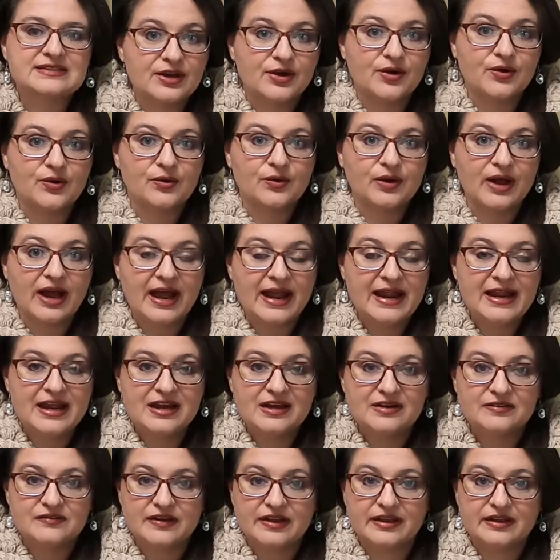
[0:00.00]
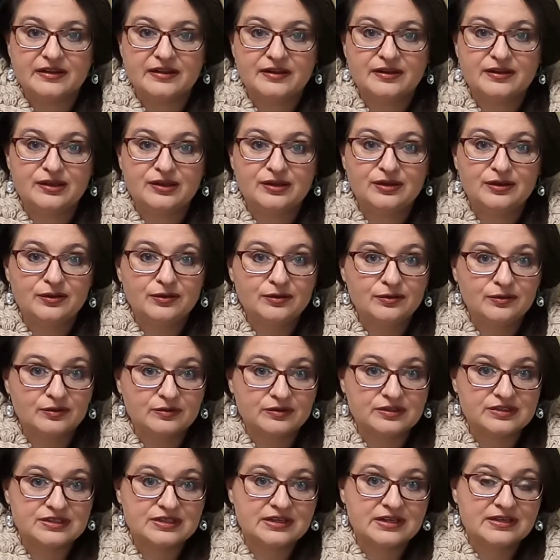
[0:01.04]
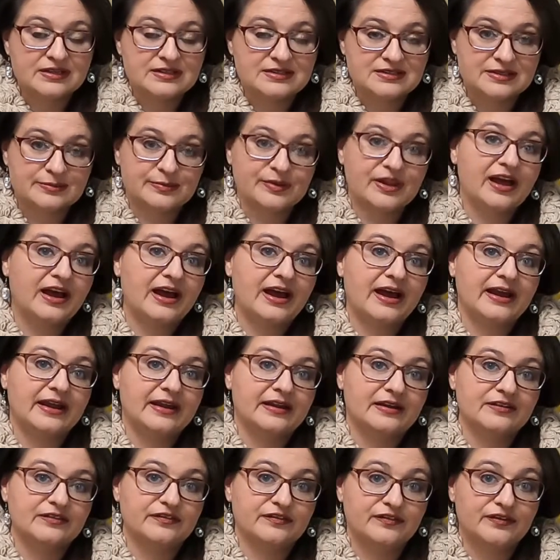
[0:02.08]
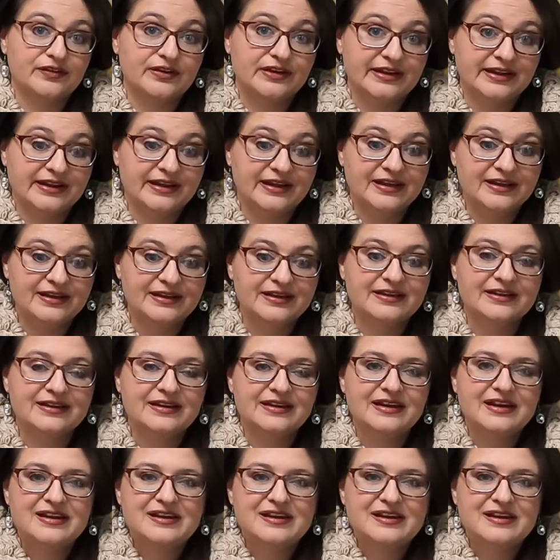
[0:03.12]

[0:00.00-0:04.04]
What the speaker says: So I have a huge supply of free